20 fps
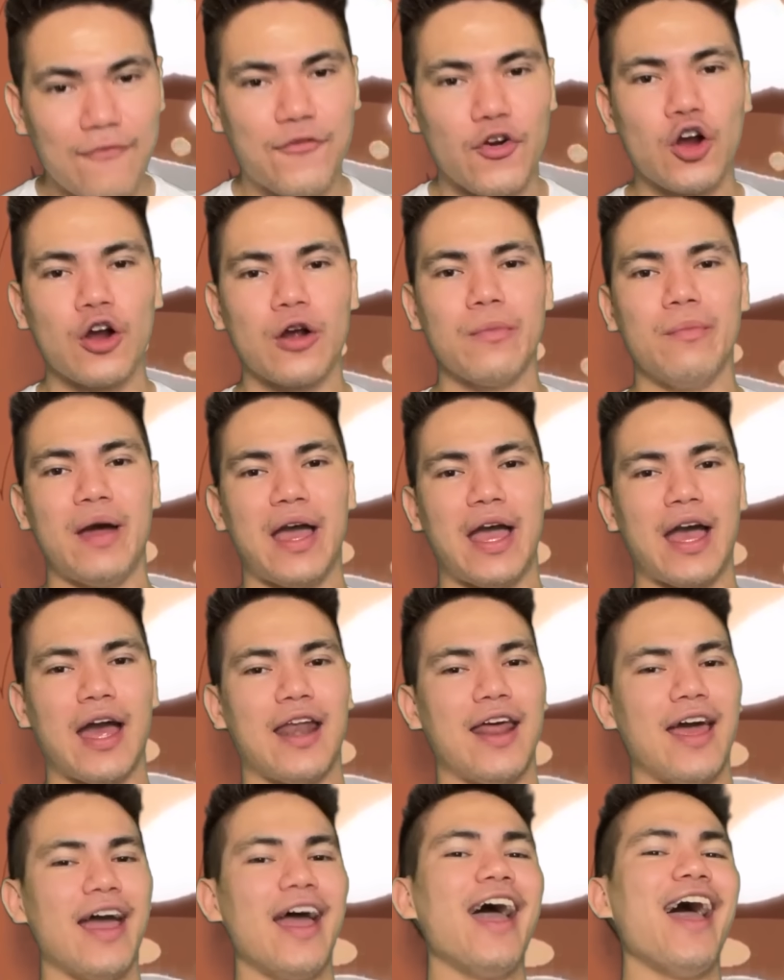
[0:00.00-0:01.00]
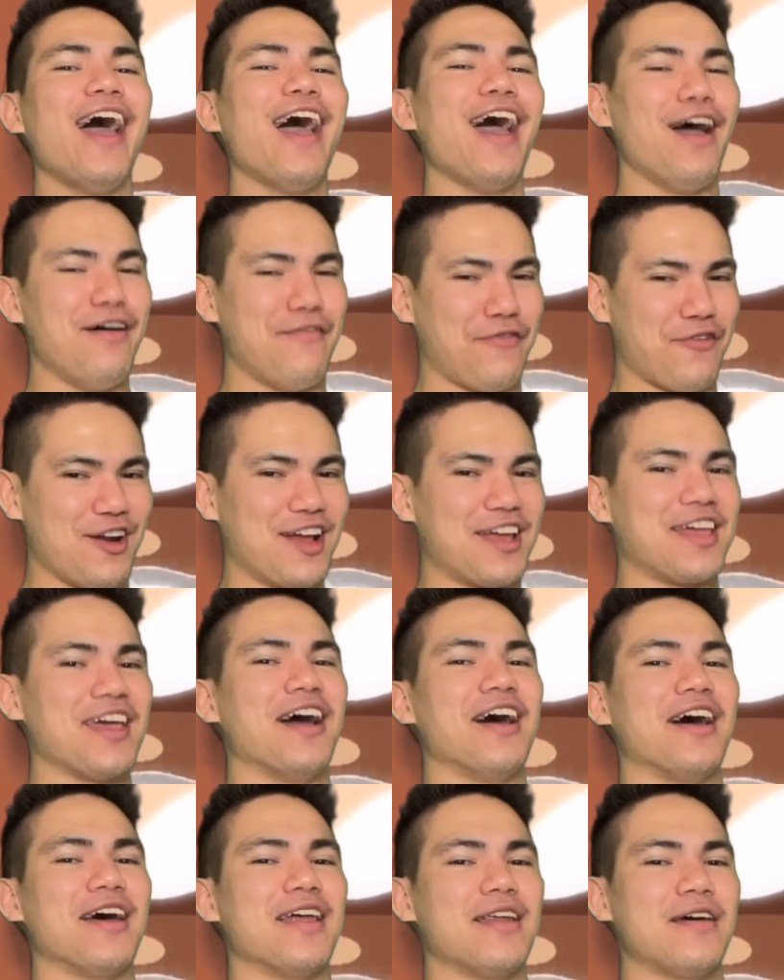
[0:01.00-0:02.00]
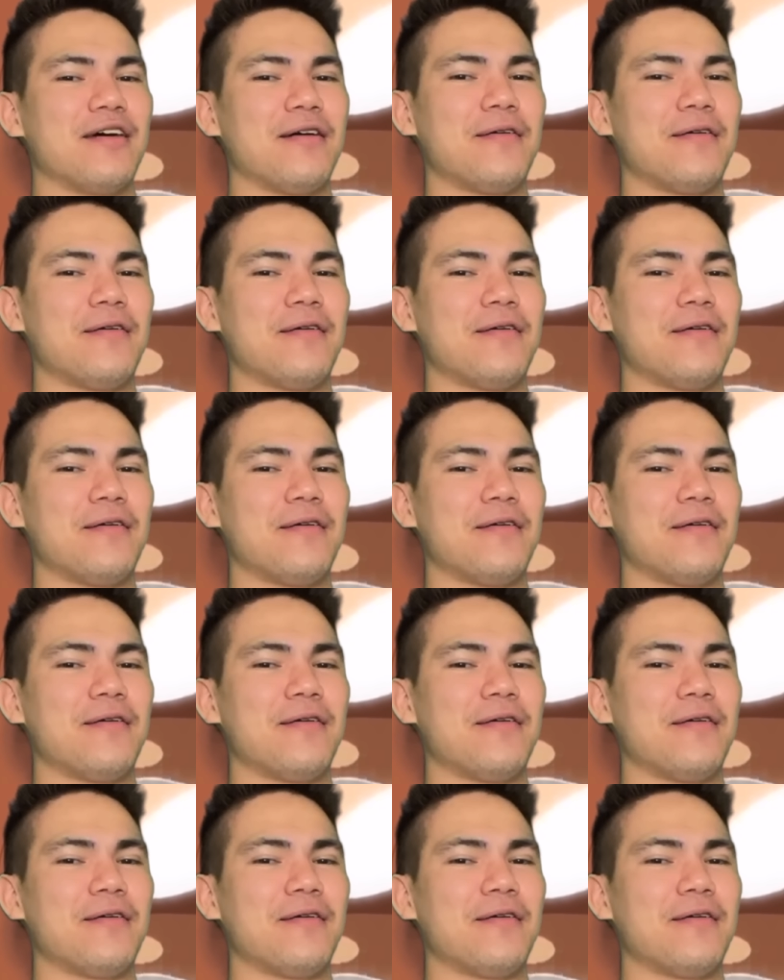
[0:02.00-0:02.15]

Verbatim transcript: for her man ever again.